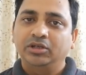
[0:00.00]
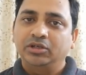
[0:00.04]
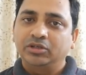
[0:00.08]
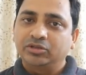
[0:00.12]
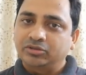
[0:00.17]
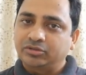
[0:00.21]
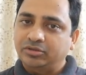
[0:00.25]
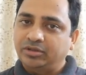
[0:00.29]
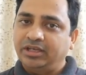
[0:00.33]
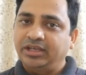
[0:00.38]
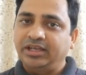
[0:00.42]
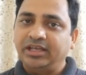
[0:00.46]

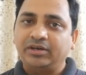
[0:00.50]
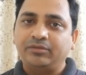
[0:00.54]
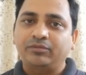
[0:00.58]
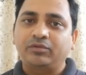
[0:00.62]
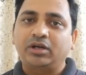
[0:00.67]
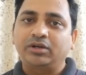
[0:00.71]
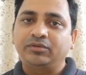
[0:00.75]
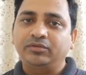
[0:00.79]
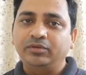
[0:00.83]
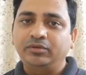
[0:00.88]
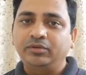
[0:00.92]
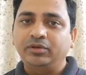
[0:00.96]
So here
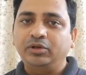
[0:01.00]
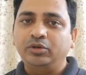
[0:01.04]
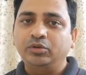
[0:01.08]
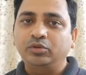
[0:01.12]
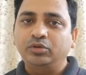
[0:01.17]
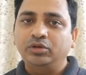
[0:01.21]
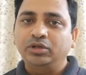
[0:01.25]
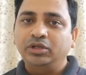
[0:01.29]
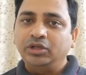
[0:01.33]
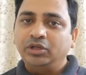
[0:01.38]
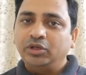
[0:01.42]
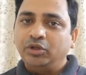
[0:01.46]
what we will
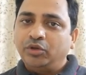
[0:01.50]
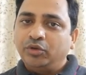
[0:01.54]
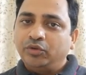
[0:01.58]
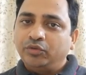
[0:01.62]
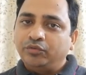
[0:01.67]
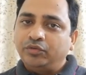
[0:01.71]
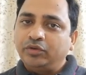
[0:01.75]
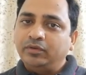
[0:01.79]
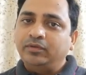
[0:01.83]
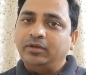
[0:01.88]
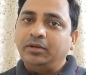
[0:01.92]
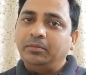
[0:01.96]
do,
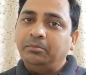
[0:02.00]
we will